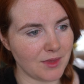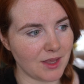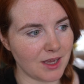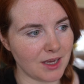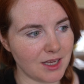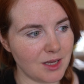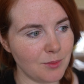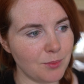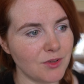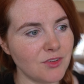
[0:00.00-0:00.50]

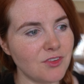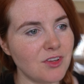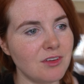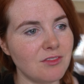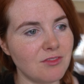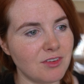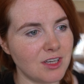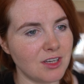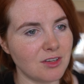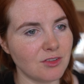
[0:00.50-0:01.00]
I keep on
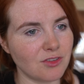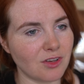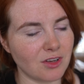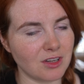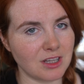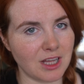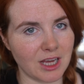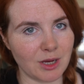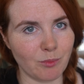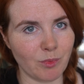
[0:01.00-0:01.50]
seeing videos
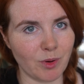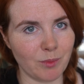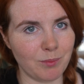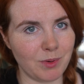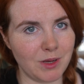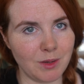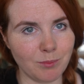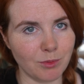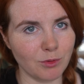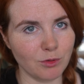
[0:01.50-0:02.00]
online where
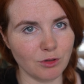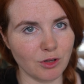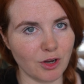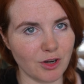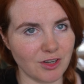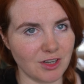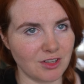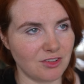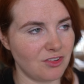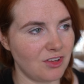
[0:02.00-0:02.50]
people
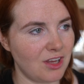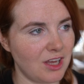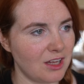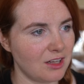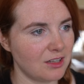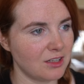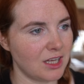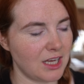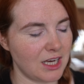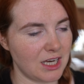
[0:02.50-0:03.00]
learn a
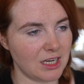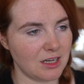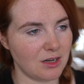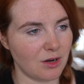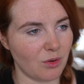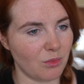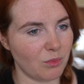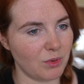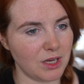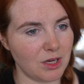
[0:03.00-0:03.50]
skill in
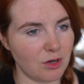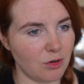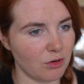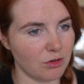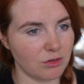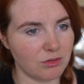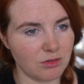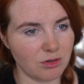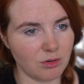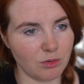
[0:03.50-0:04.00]
a week
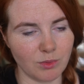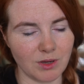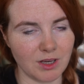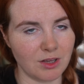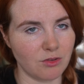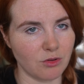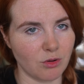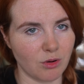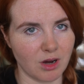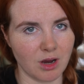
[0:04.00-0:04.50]
or 2
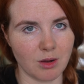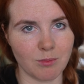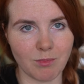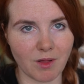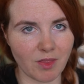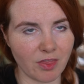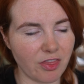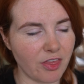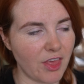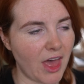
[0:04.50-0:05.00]
weeks or a
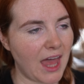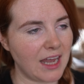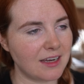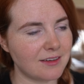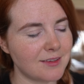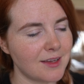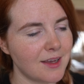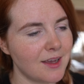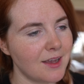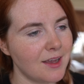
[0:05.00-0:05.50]
month,
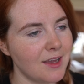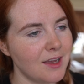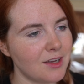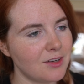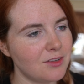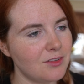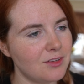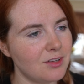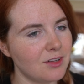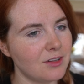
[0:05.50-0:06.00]
and
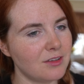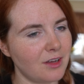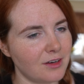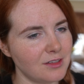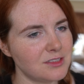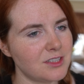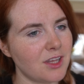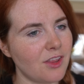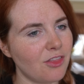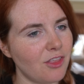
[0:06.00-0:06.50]
to
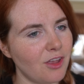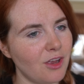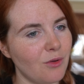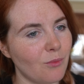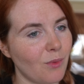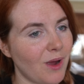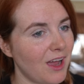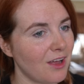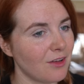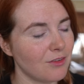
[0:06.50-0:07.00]
learn
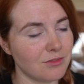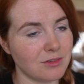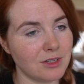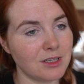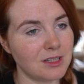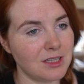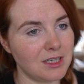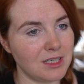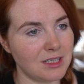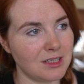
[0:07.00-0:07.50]
something well,
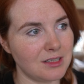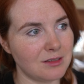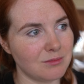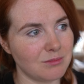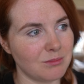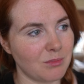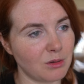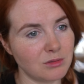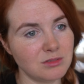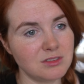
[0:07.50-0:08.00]
really
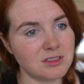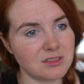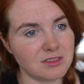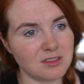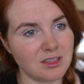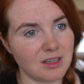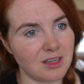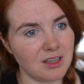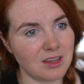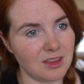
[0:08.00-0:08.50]

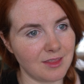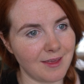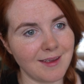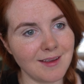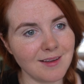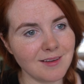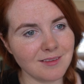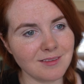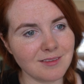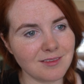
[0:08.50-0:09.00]
most
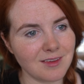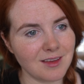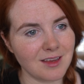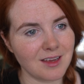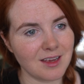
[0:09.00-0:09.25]
things,